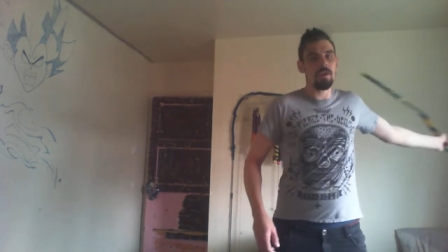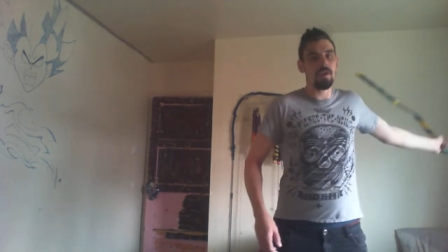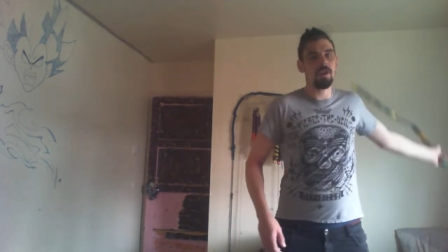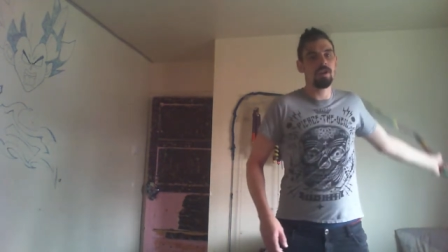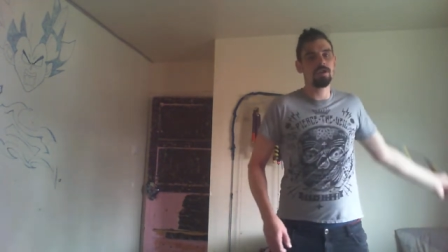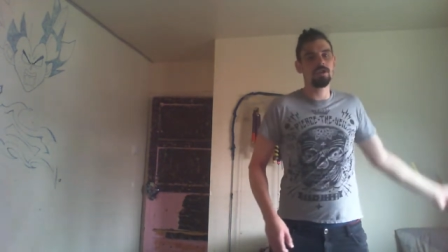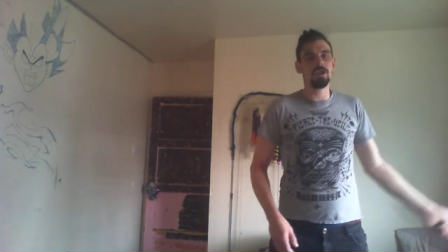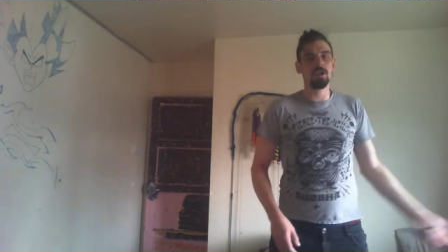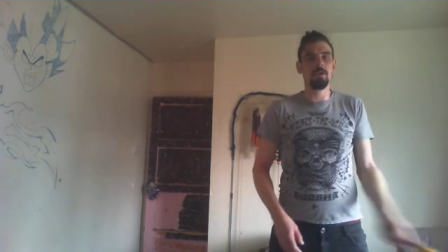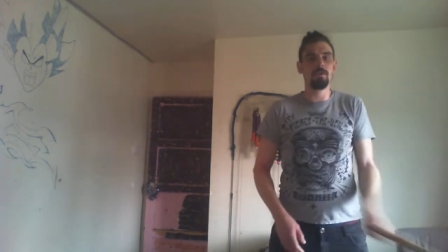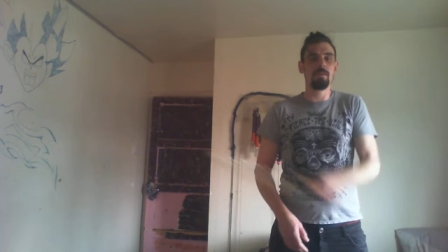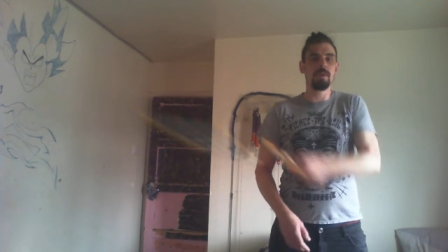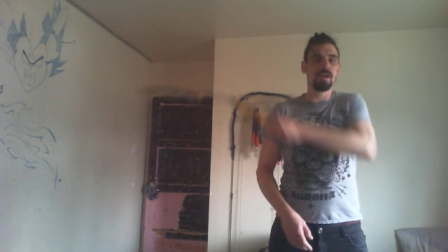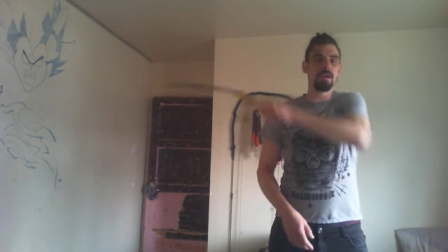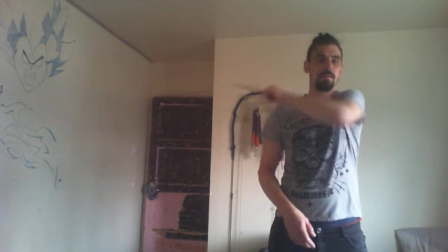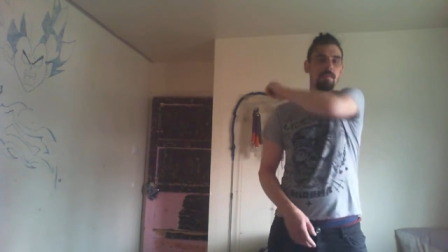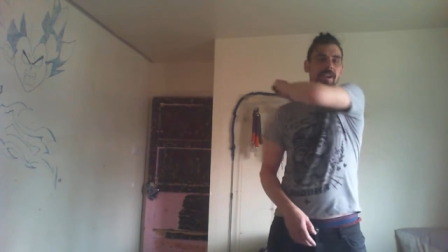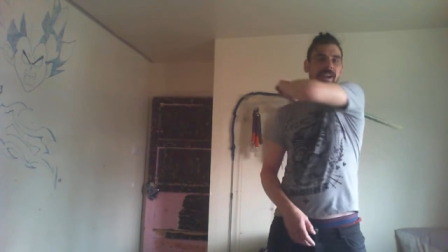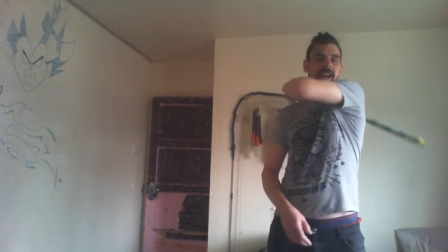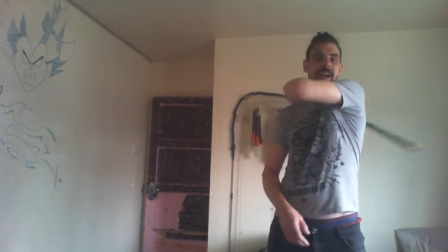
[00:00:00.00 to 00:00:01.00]
So we
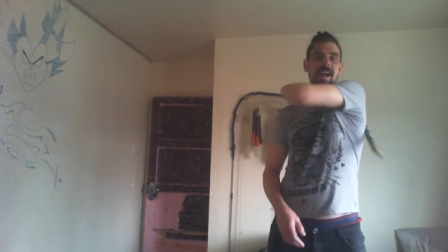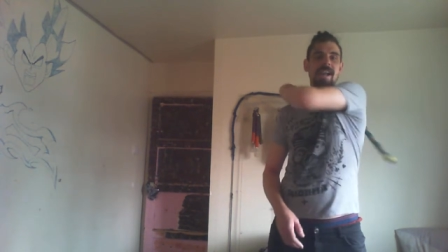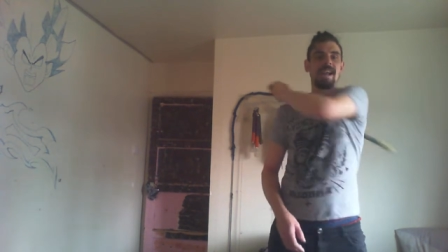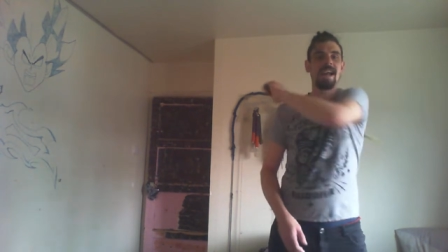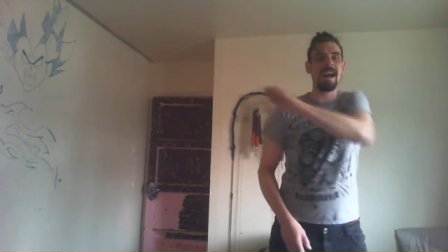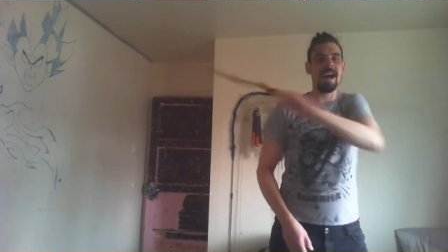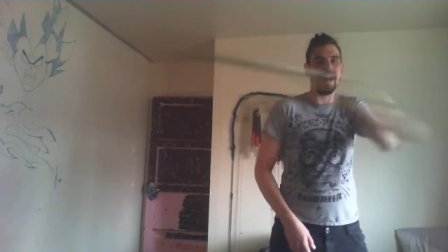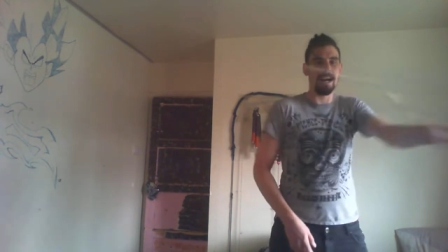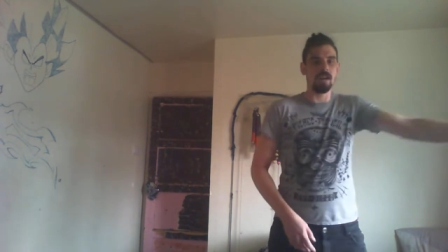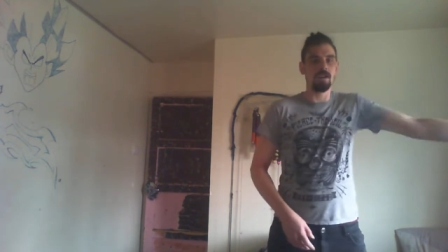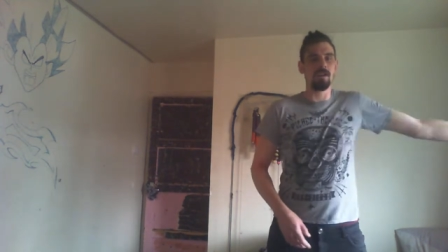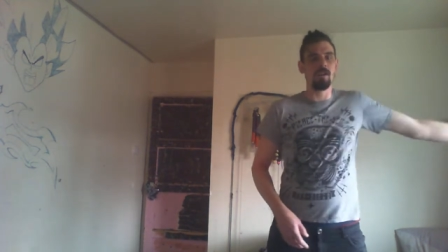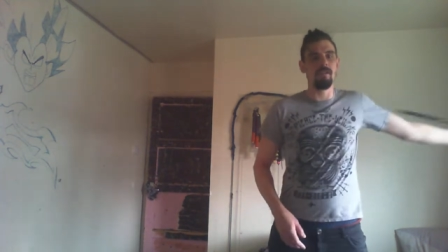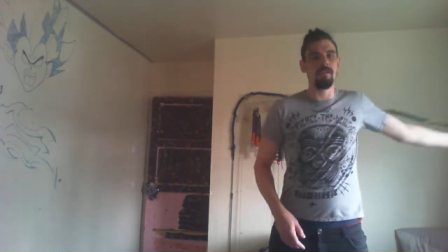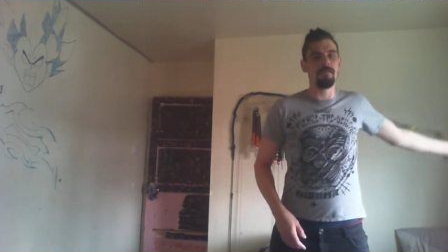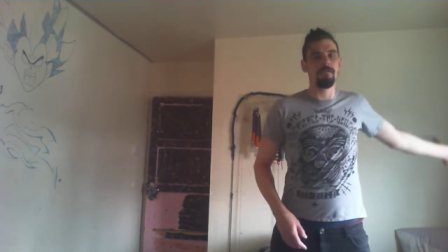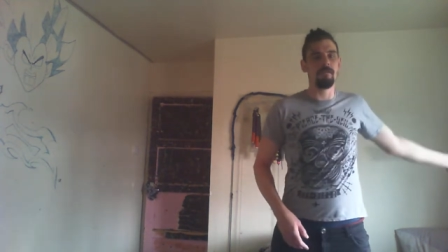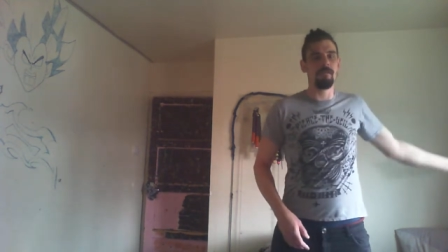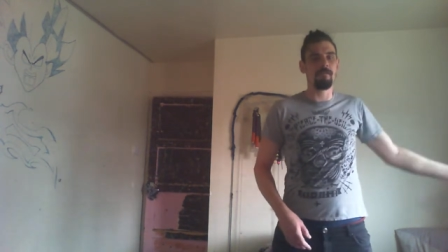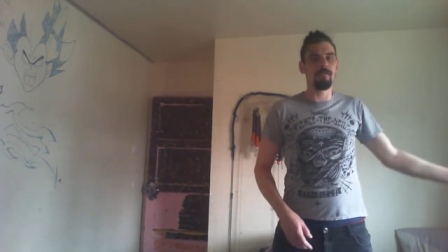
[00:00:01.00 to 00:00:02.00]
we're getting a hang
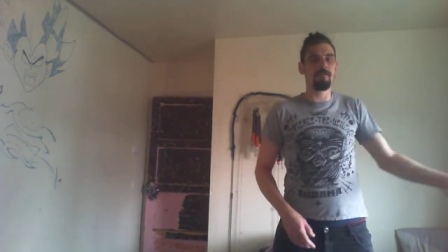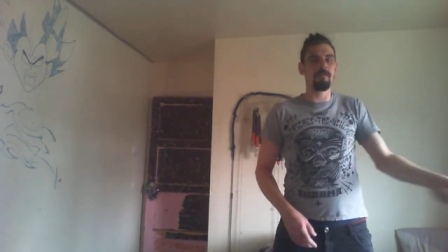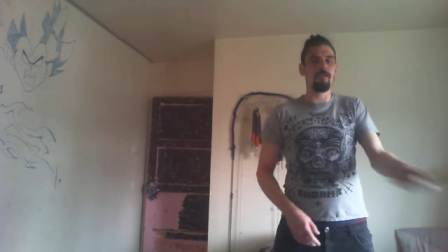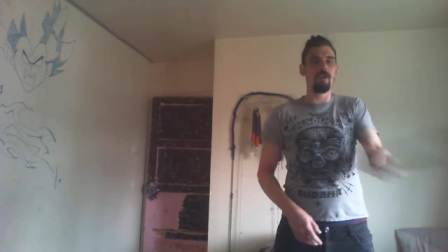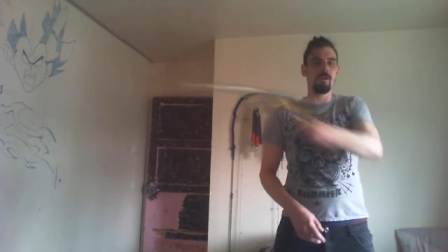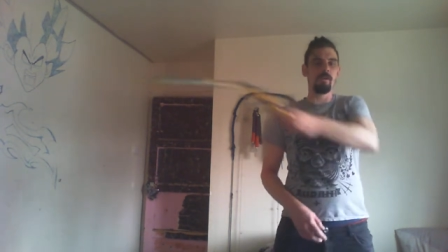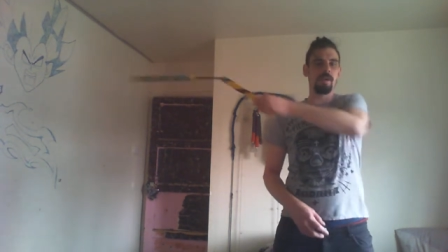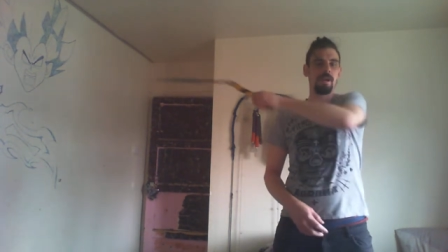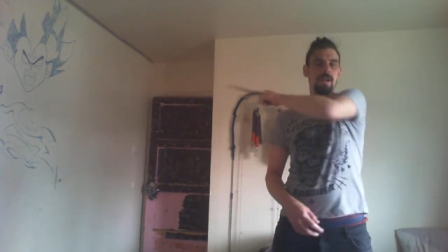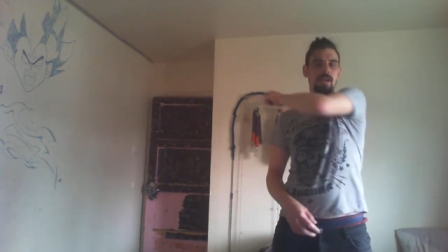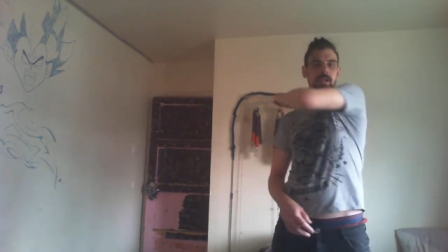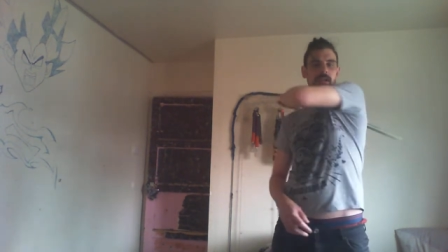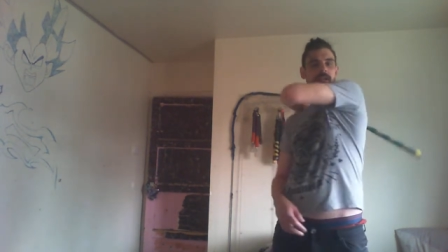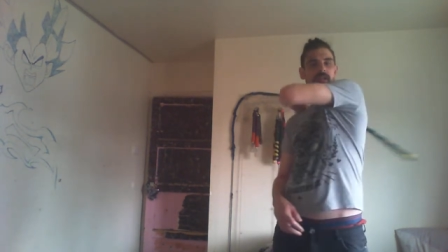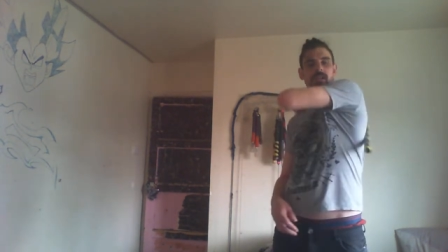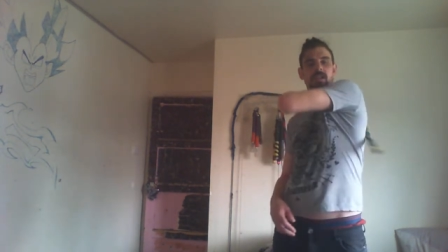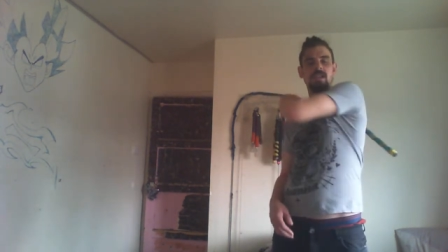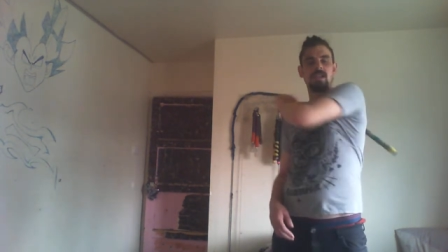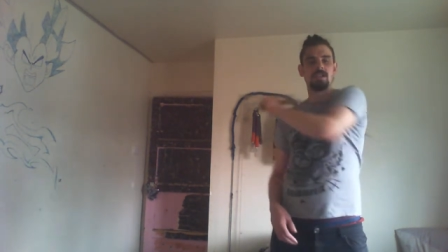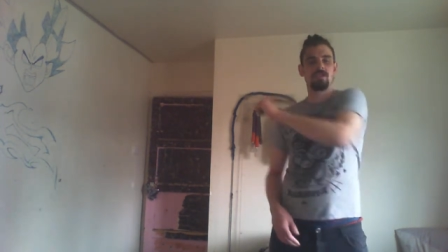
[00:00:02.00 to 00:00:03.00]
of throwing
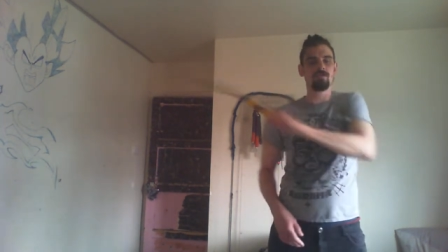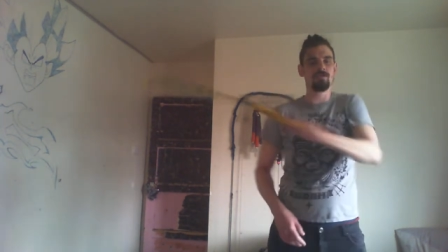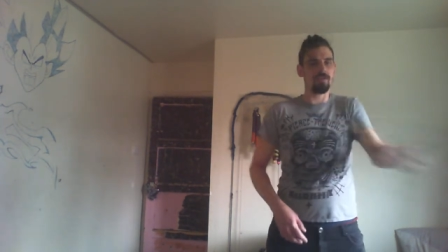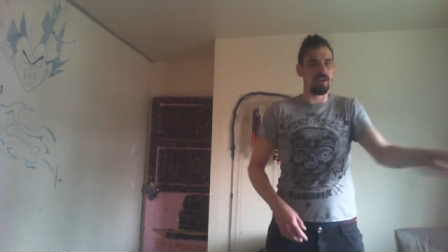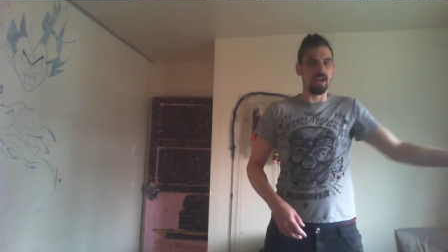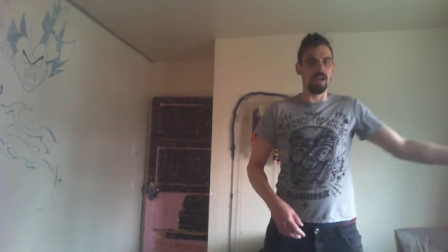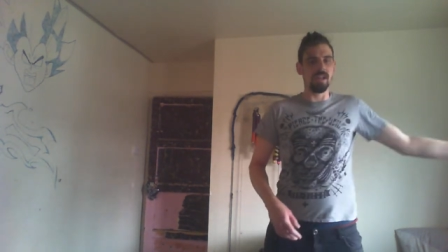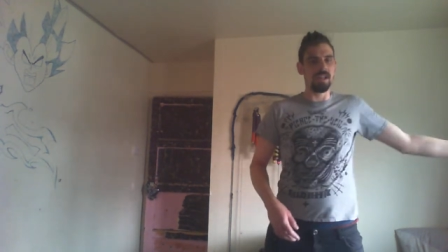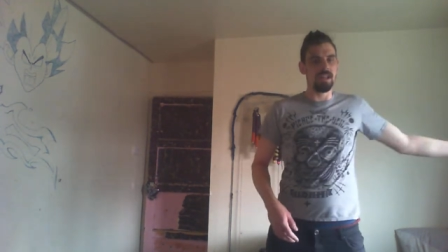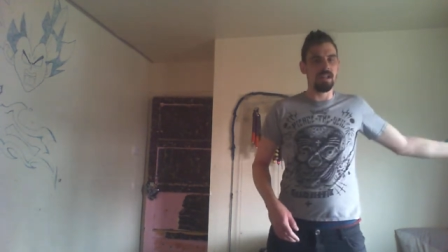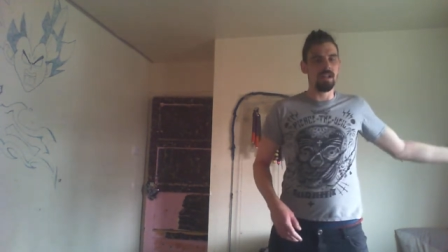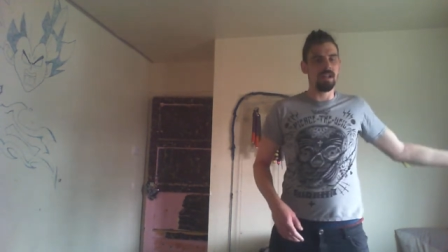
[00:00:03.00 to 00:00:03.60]
this strike.